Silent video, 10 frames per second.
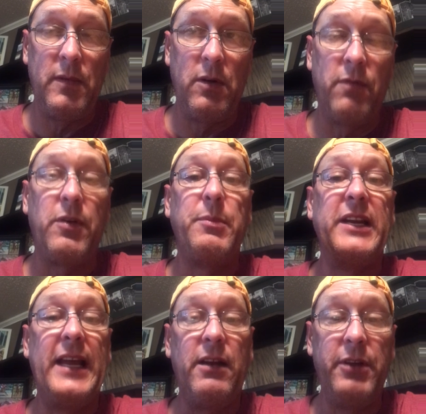or from a
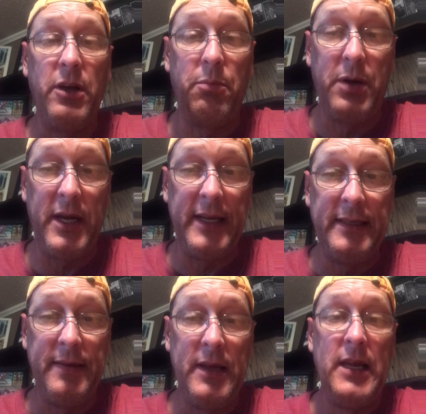downhill
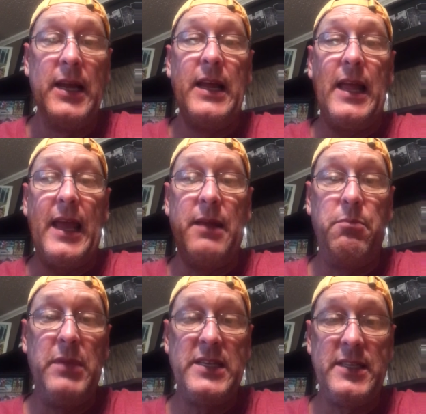putt
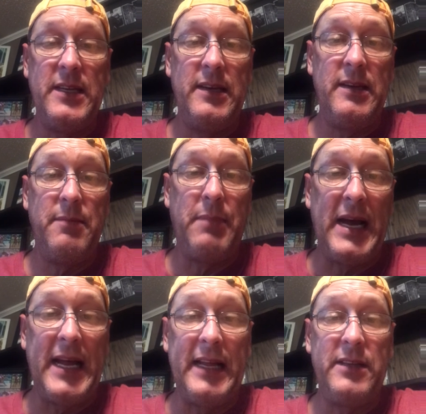and missed it
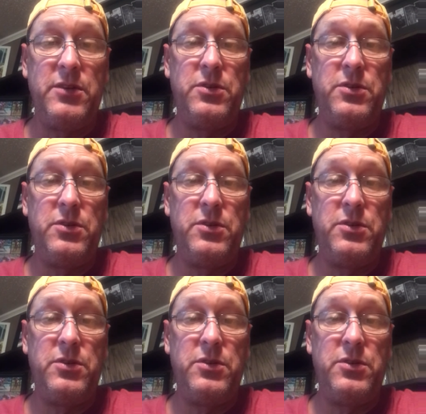by